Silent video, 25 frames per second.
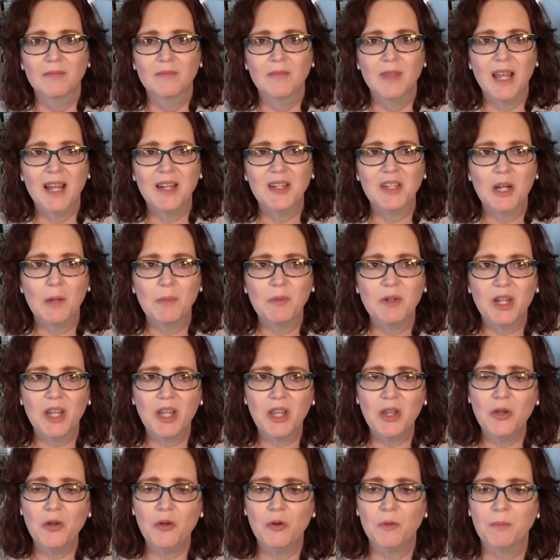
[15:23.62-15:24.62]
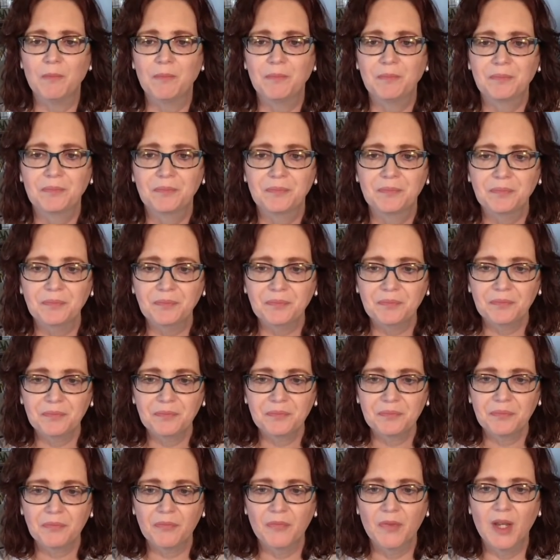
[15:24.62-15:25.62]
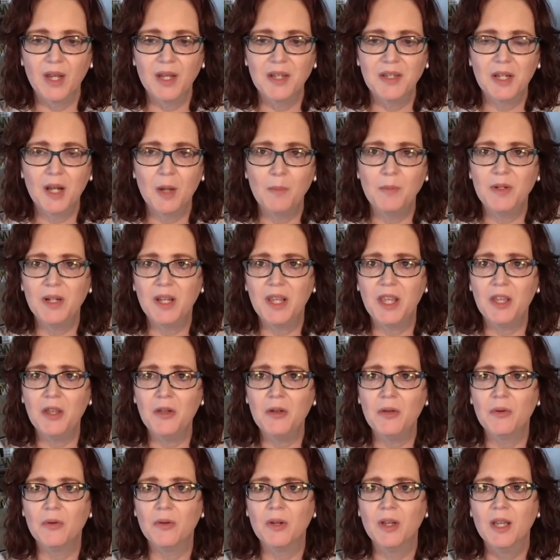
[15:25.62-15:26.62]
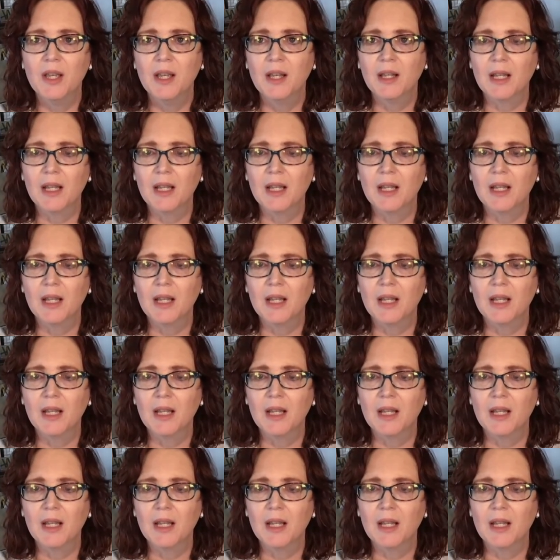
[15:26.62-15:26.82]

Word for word: it's up to you. It's up to you.